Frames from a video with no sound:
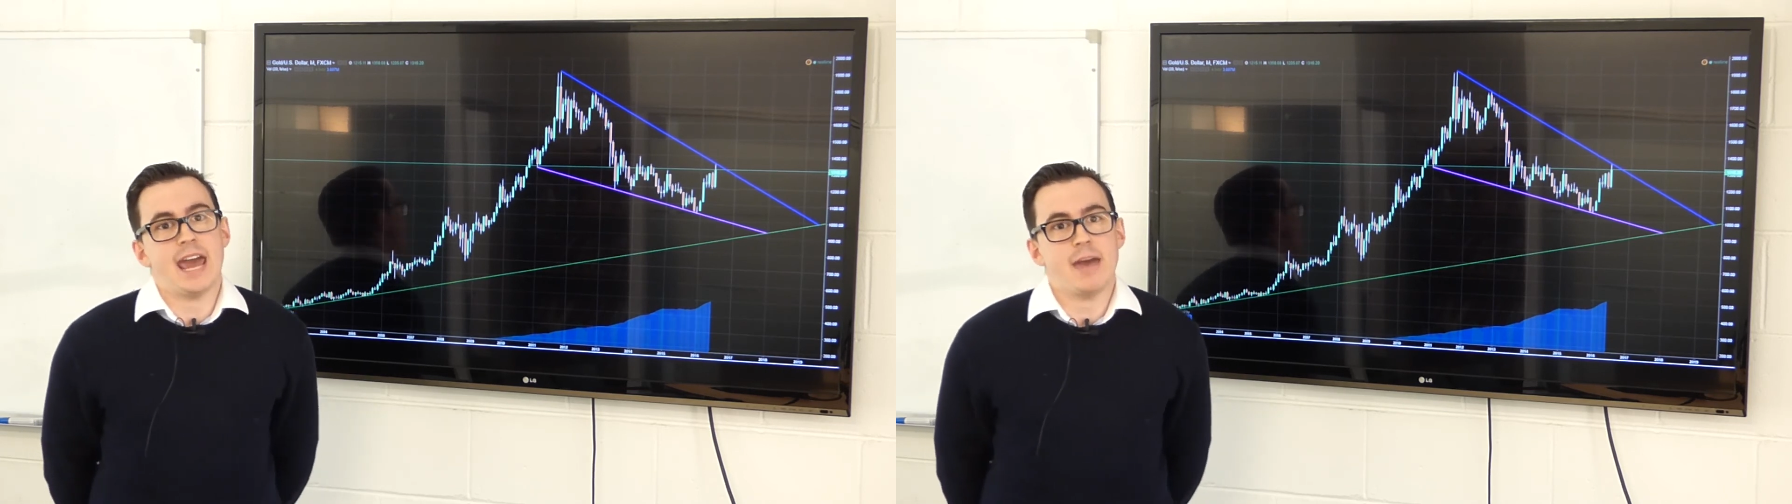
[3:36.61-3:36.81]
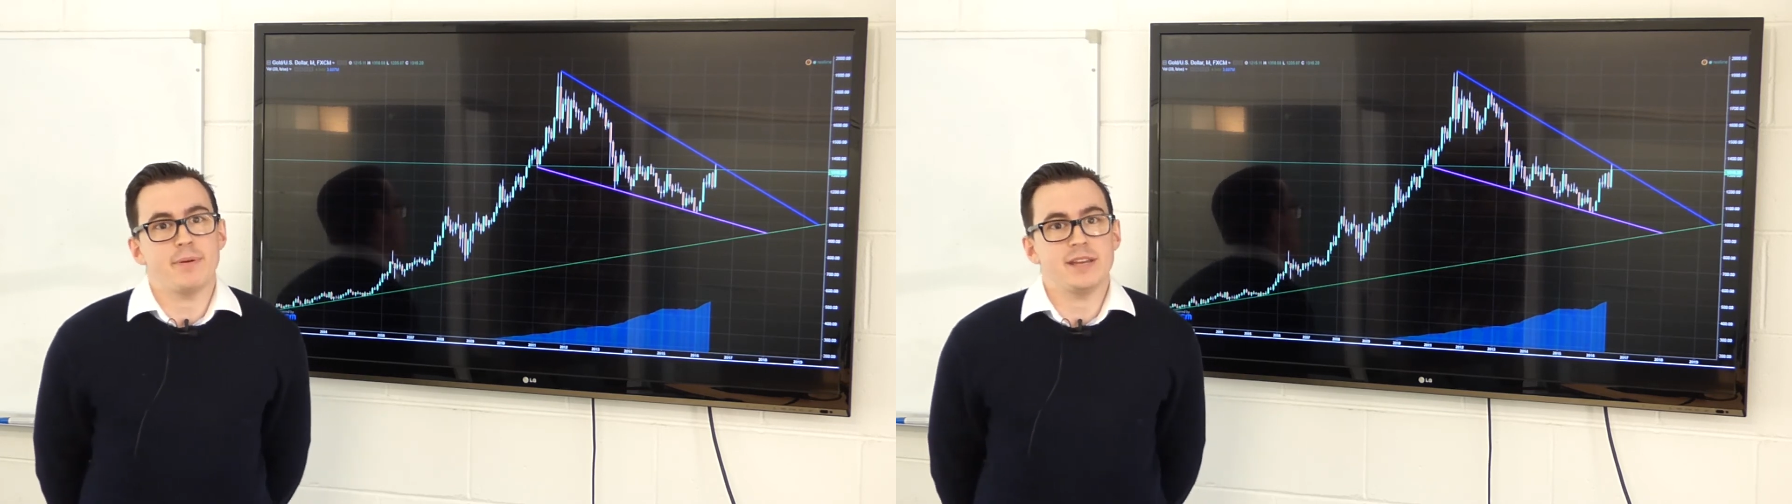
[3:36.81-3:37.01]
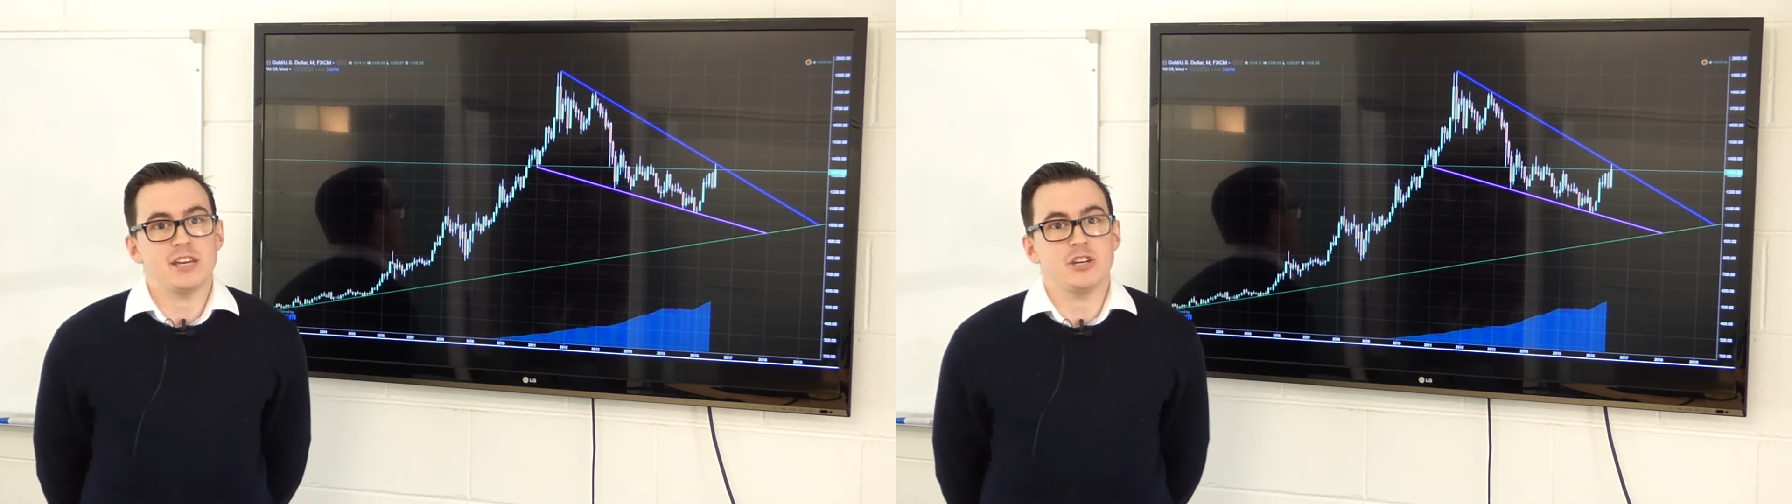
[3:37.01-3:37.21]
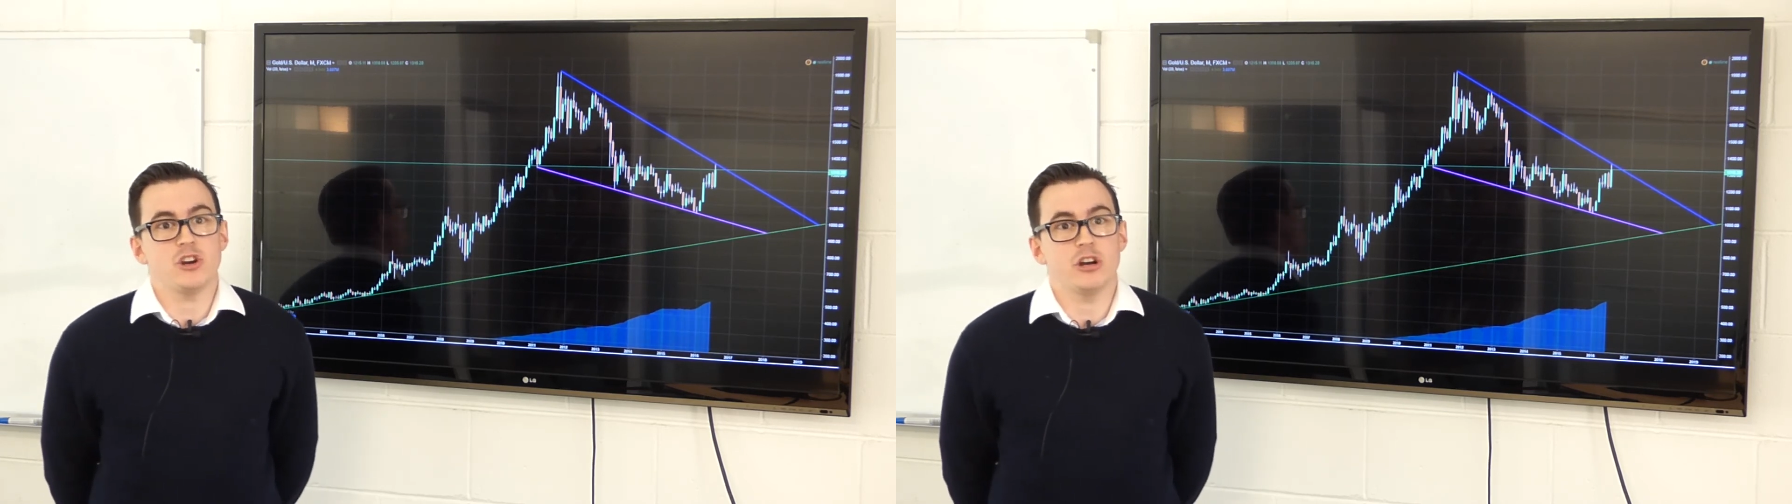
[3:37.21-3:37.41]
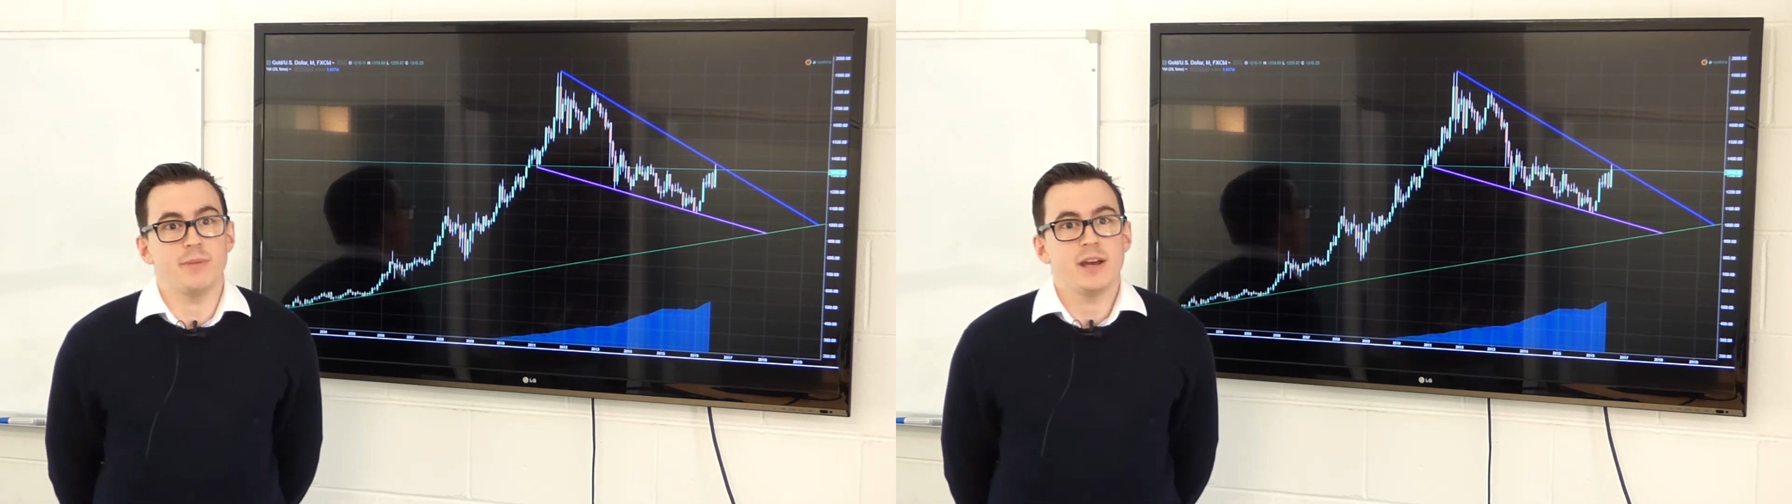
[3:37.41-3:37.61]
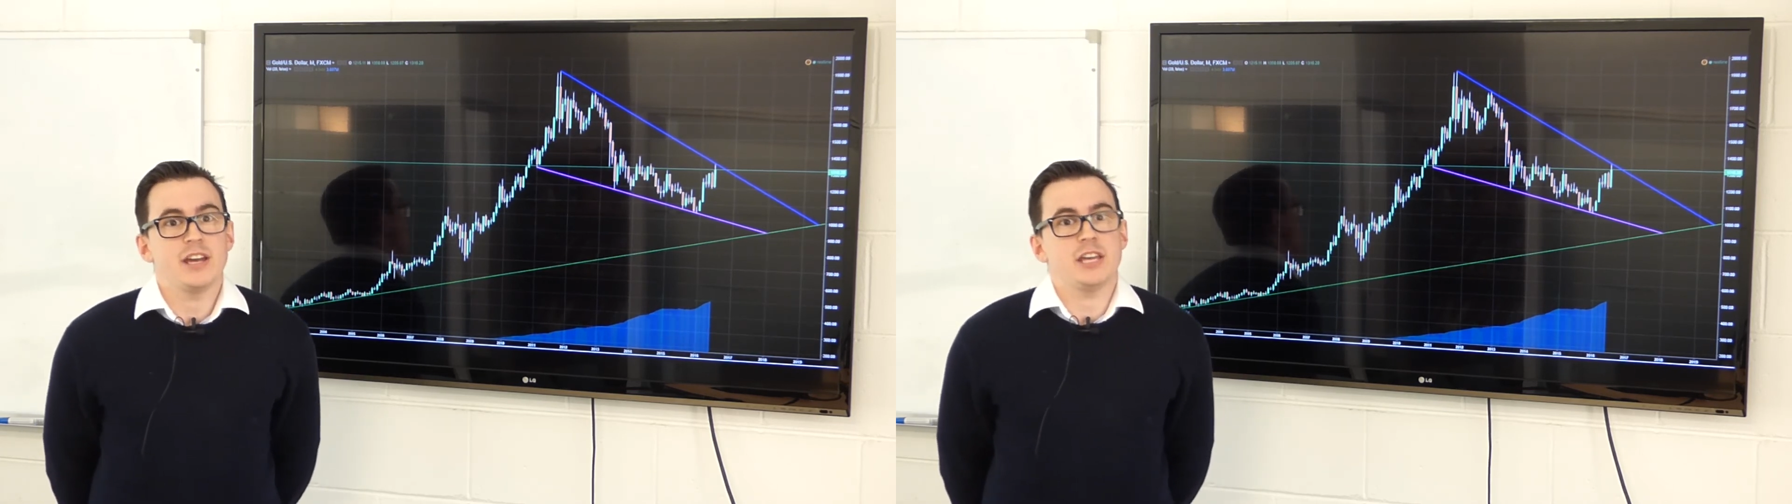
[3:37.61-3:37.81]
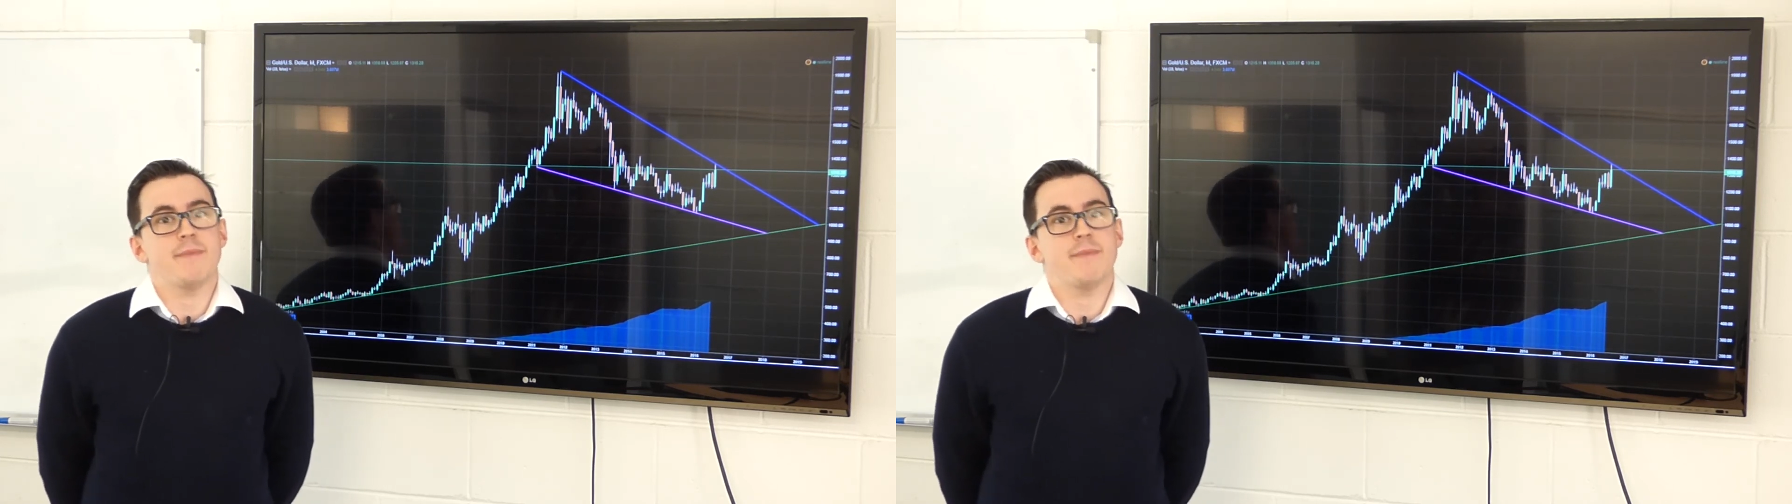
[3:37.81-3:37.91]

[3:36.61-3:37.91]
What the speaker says: happening in Europe,